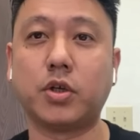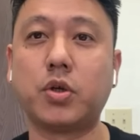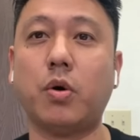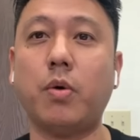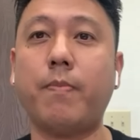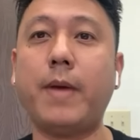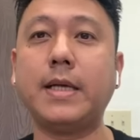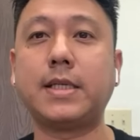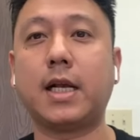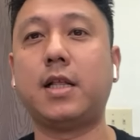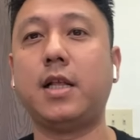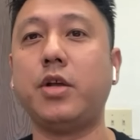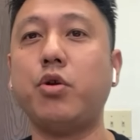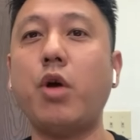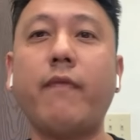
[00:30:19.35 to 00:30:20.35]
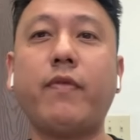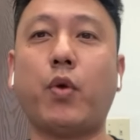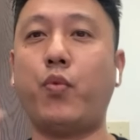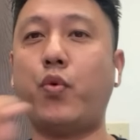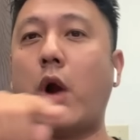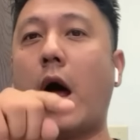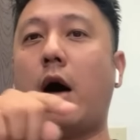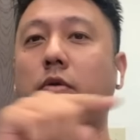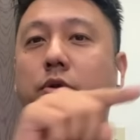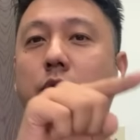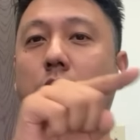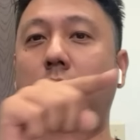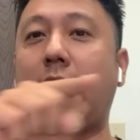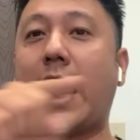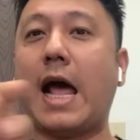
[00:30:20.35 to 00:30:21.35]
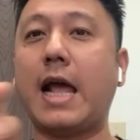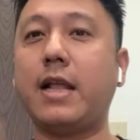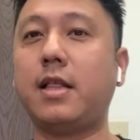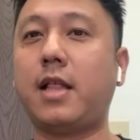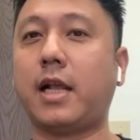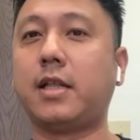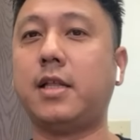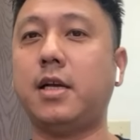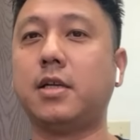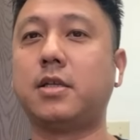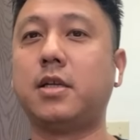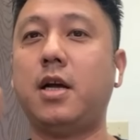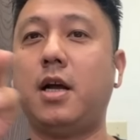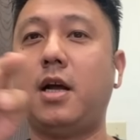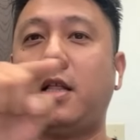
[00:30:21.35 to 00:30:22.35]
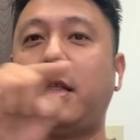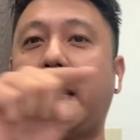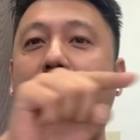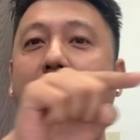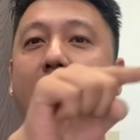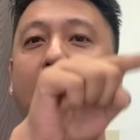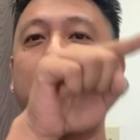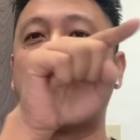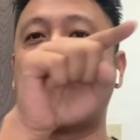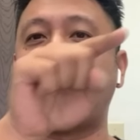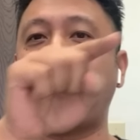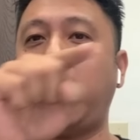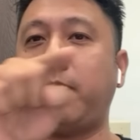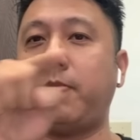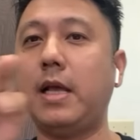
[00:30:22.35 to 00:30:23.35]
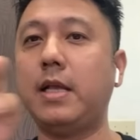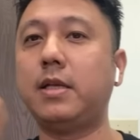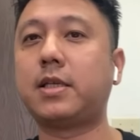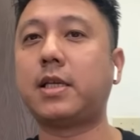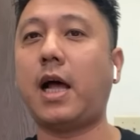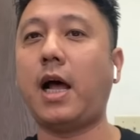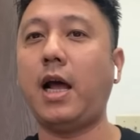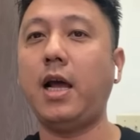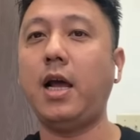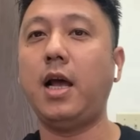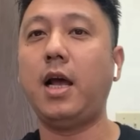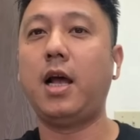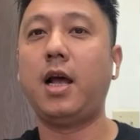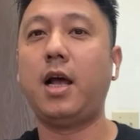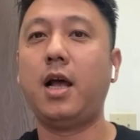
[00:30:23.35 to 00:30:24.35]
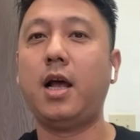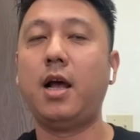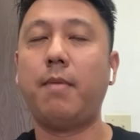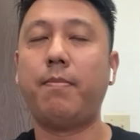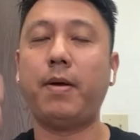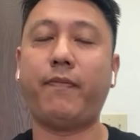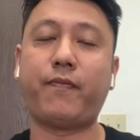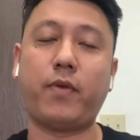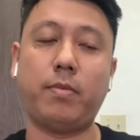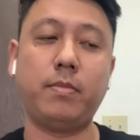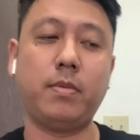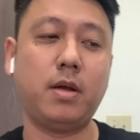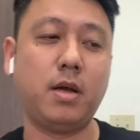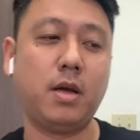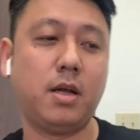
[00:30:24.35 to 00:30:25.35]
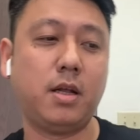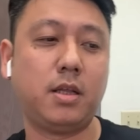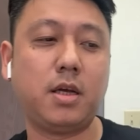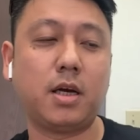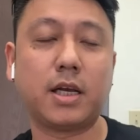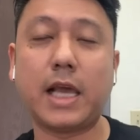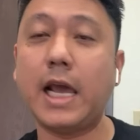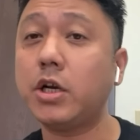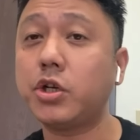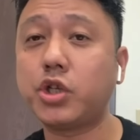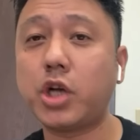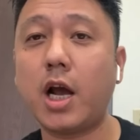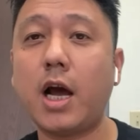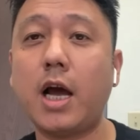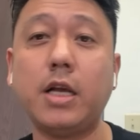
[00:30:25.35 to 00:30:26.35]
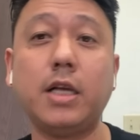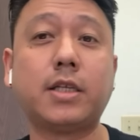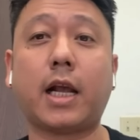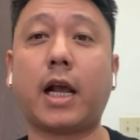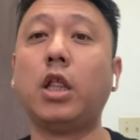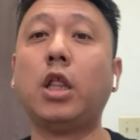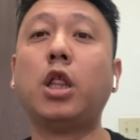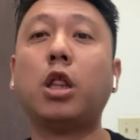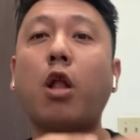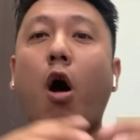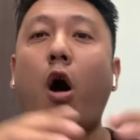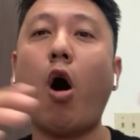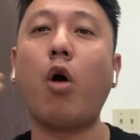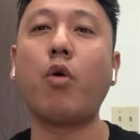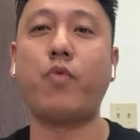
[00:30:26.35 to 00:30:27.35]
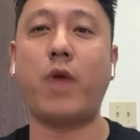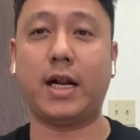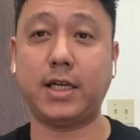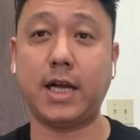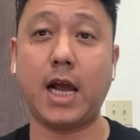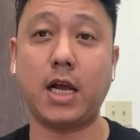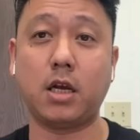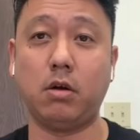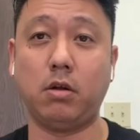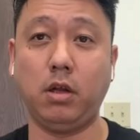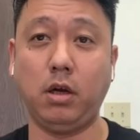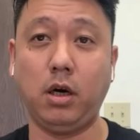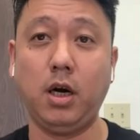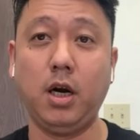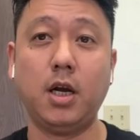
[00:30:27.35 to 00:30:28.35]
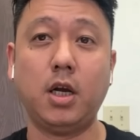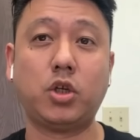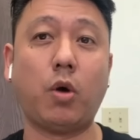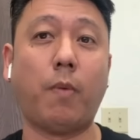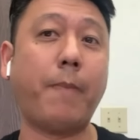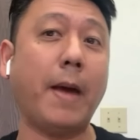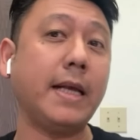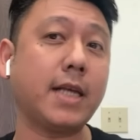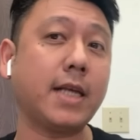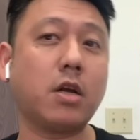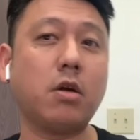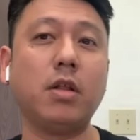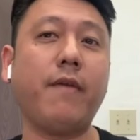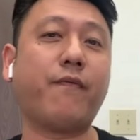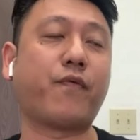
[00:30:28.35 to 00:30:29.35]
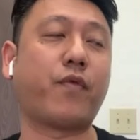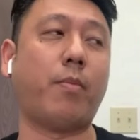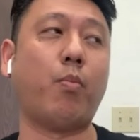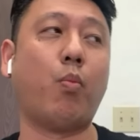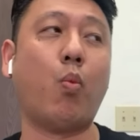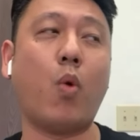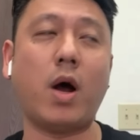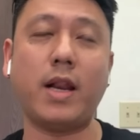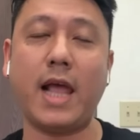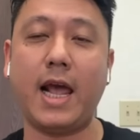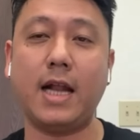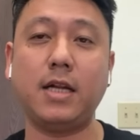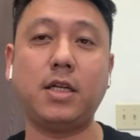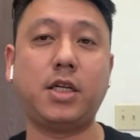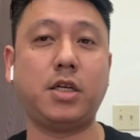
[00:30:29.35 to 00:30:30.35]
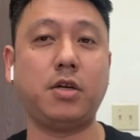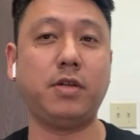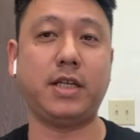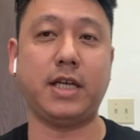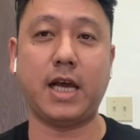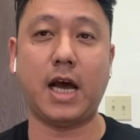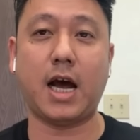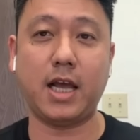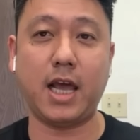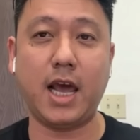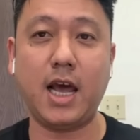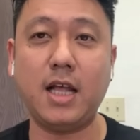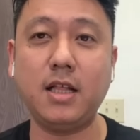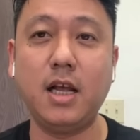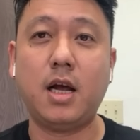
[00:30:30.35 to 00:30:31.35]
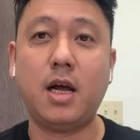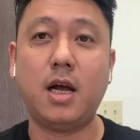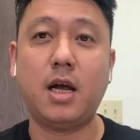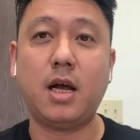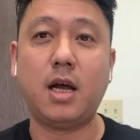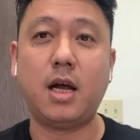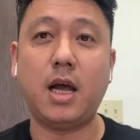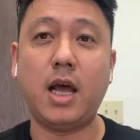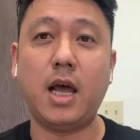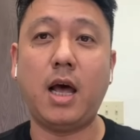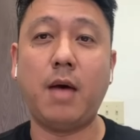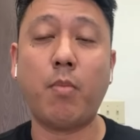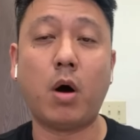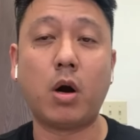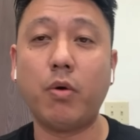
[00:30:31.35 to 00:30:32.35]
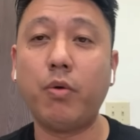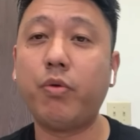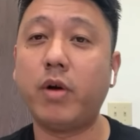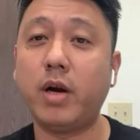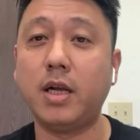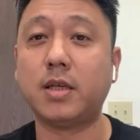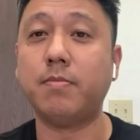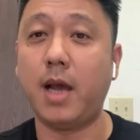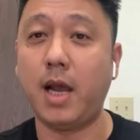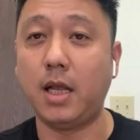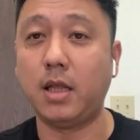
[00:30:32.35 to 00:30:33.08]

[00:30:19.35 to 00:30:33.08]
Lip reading: So basically, you have to route your line like this, like an S shape inside. But from the Giga Shanghai, it's like a long rectangular. So basically, from one end to the other end, a Model 3 is made.